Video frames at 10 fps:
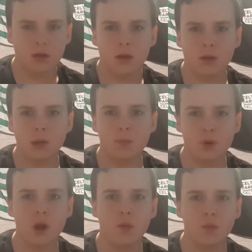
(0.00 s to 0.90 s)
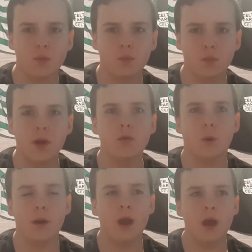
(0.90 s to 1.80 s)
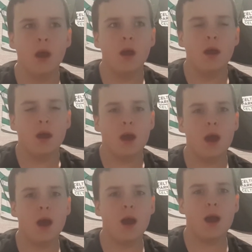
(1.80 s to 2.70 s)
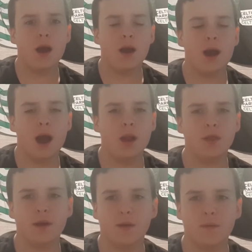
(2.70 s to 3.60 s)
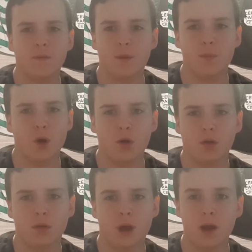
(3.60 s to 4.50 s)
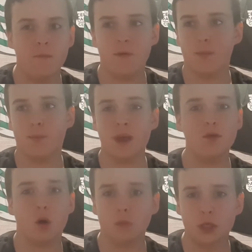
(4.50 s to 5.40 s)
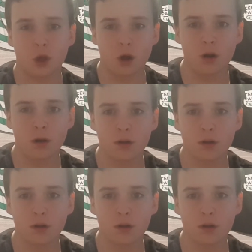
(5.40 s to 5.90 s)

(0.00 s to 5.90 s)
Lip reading: It was a pretty weird one. I didn't think Beaton would start.